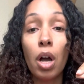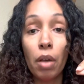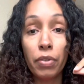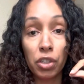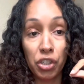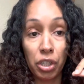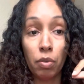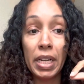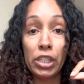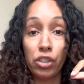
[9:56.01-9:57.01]
of your
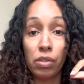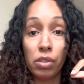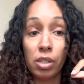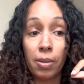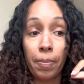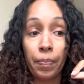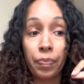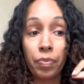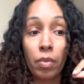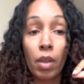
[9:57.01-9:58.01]
generations.
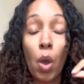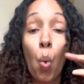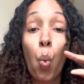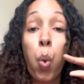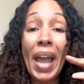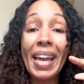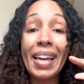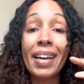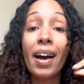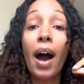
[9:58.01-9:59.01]

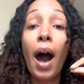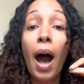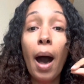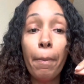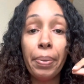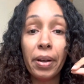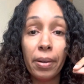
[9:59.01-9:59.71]
Wake up.